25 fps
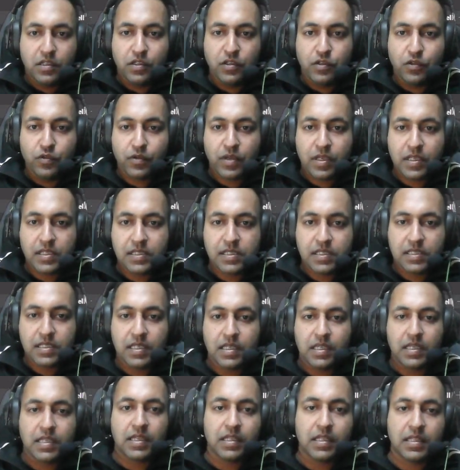you can
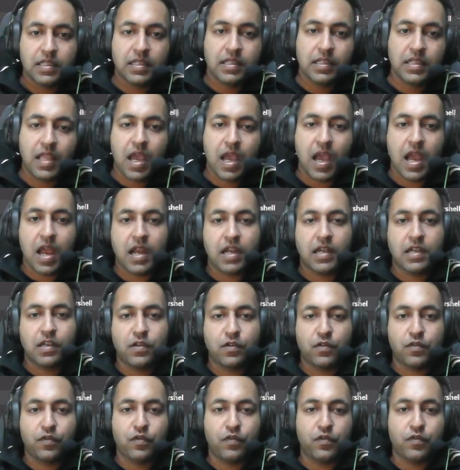see
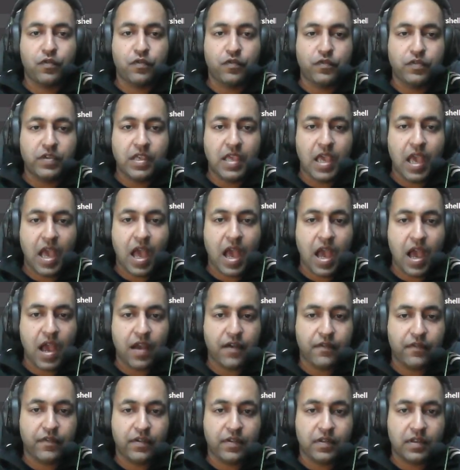that we
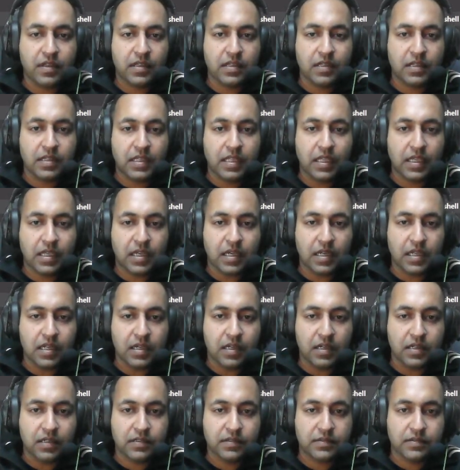have the
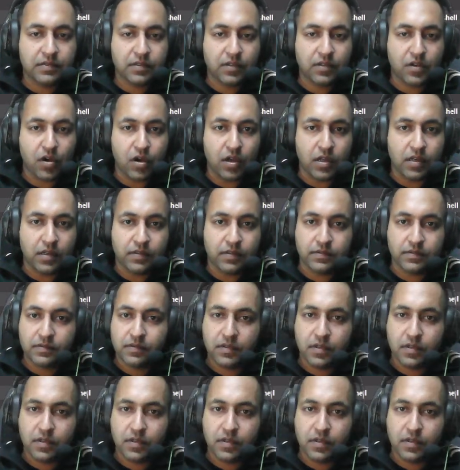color gone.